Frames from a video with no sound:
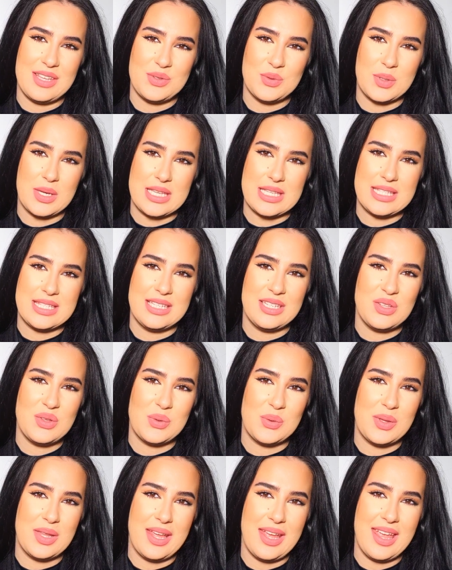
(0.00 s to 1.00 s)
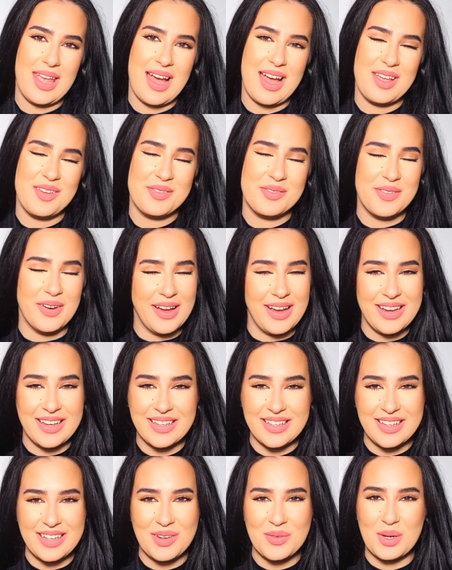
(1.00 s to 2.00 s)
As you can see, today I
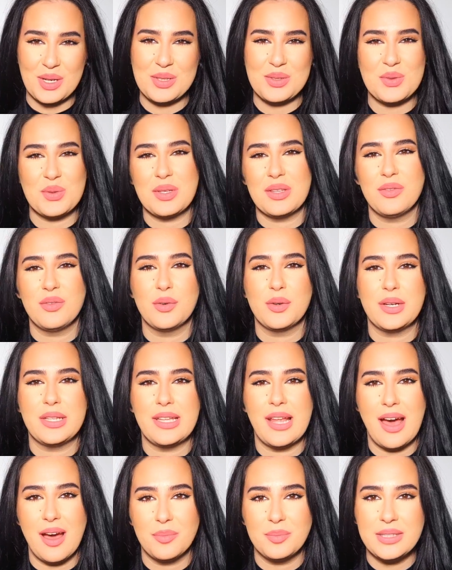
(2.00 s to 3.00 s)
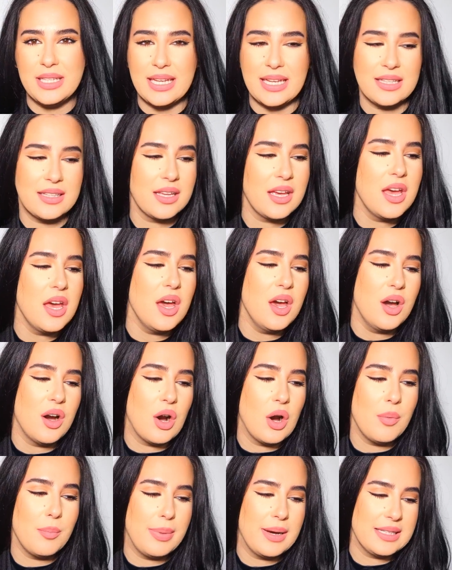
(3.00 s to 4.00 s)
finally want to give you an update
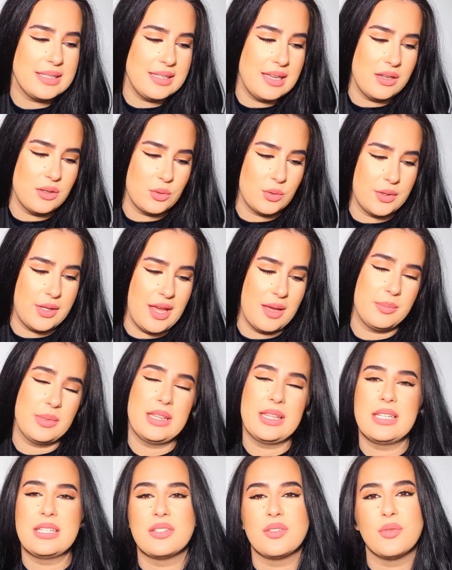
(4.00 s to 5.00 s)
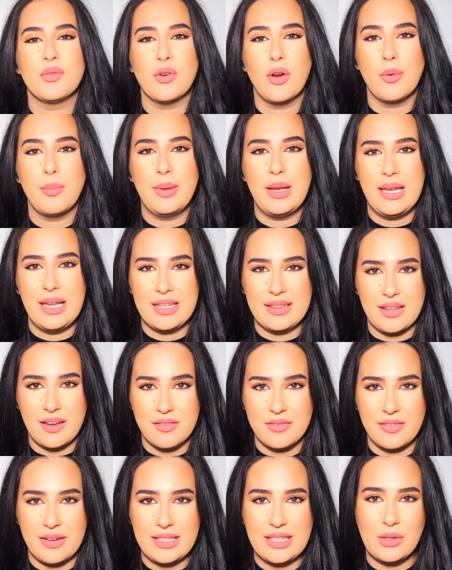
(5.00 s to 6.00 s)
on Bade'e al Oud Amethyst from
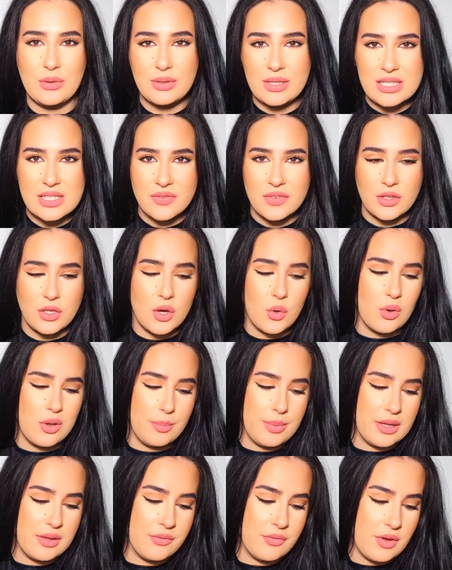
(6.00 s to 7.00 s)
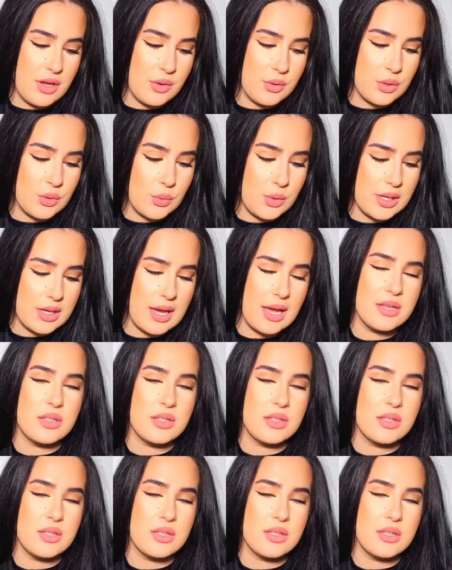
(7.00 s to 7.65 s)
Lattafa. Now this video will be very quick.